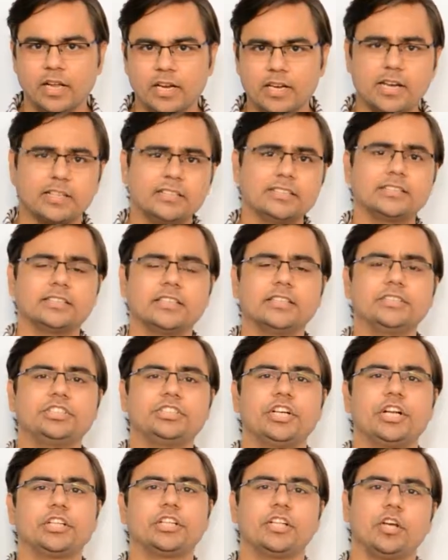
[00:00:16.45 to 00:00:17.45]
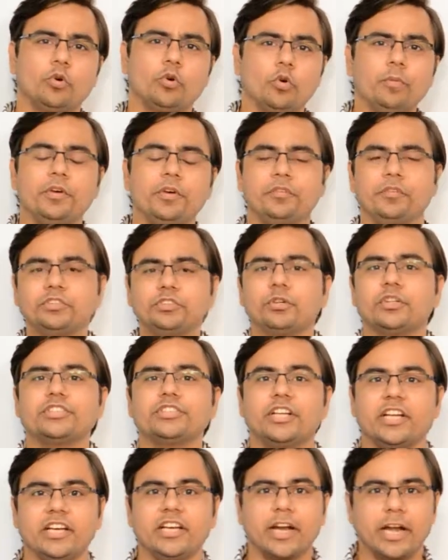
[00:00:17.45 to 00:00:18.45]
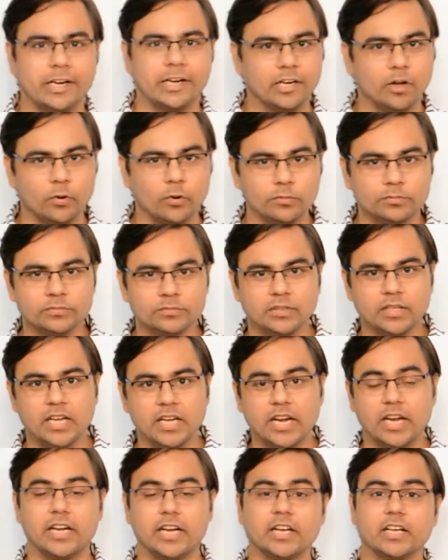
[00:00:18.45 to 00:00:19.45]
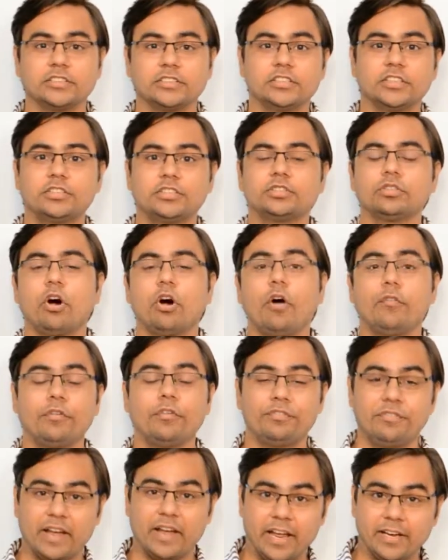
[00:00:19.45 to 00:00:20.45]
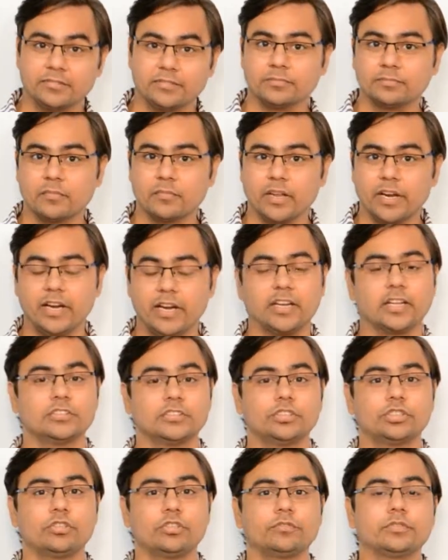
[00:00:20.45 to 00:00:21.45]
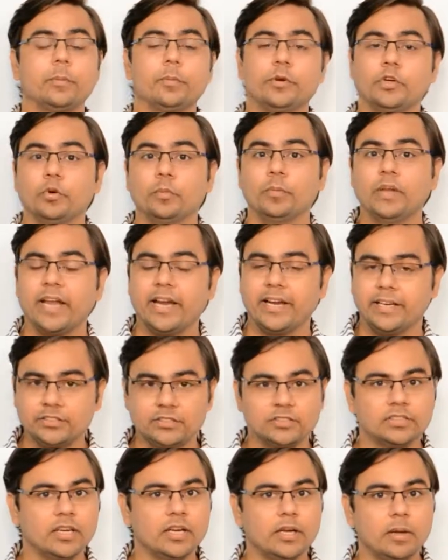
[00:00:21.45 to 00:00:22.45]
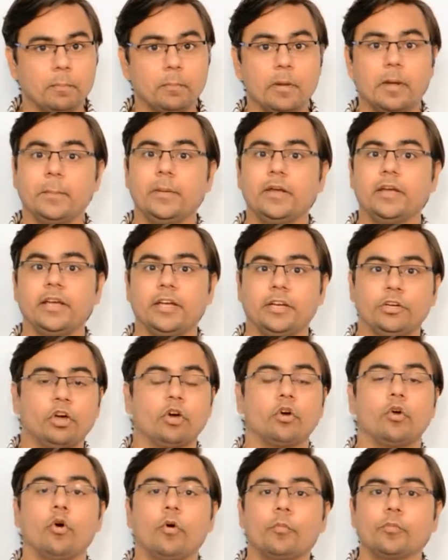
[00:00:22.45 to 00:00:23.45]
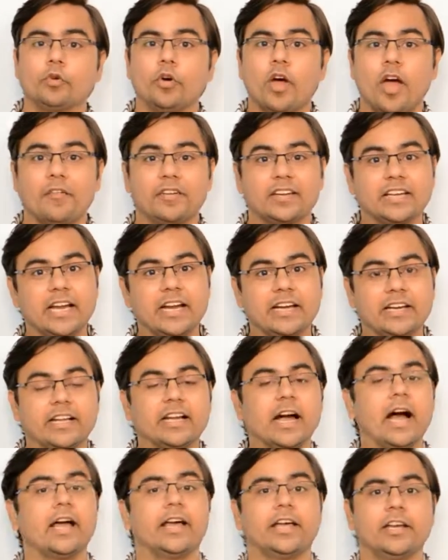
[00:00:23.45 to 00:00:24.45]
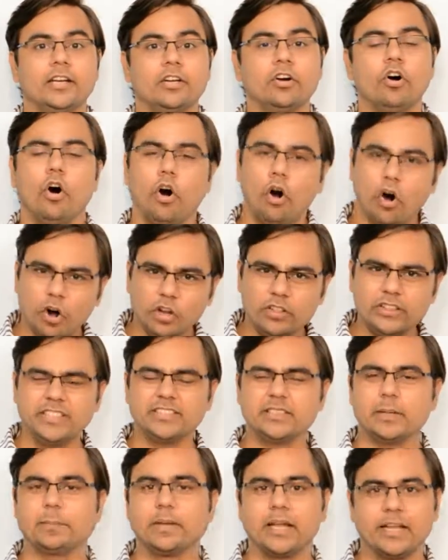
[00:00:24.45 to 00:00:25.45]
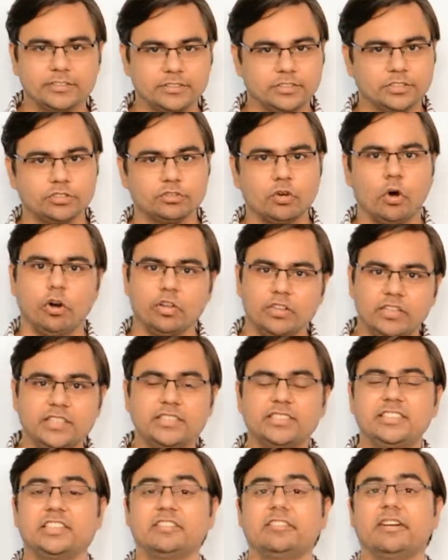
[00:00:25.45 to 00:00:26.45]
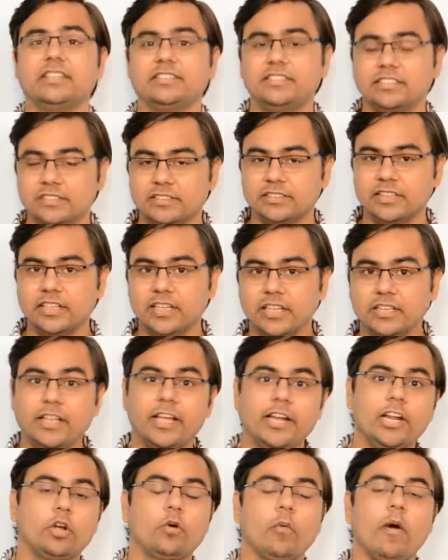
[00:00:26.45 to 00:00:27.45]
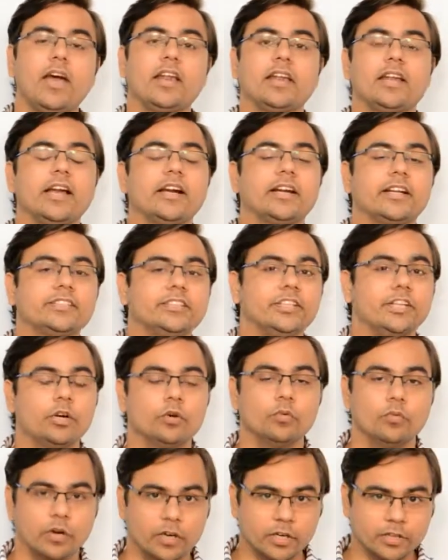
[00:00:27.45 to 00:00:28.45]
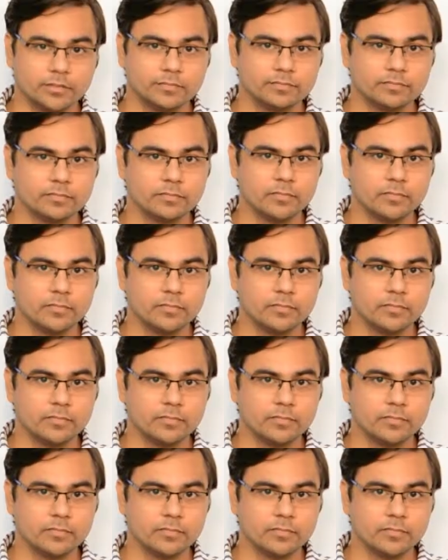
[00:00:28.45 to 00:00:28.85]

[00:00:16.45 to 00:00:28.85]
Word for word: Let us consider the room in which you are sitting right now. It consists of a fan, it consists of some tube lights, maybe in your home you have an electric iron. All these appliances, all these devices, they require electricity to work.